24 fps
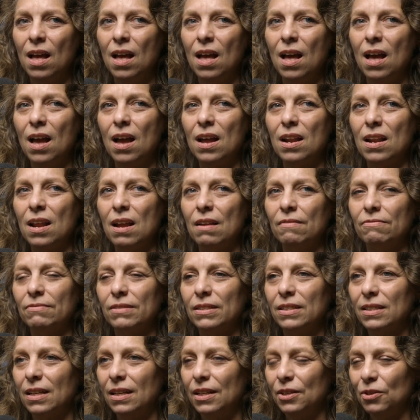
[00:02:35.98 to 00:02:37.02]
And every
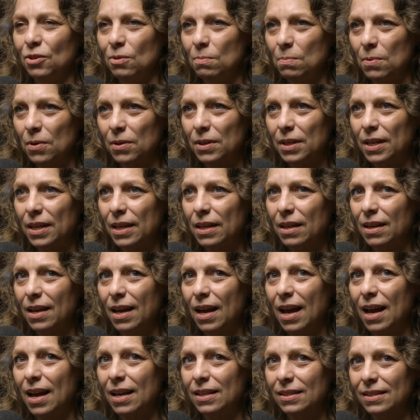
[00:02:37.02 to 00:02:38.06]
cell in your body
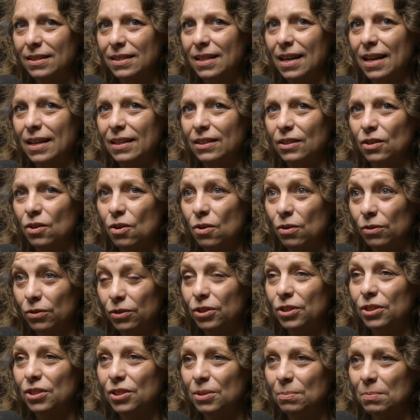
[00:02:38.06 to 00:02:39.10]
has that
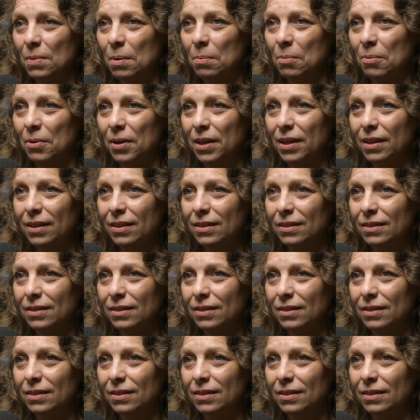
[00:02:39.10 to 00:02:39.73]
conscious memory.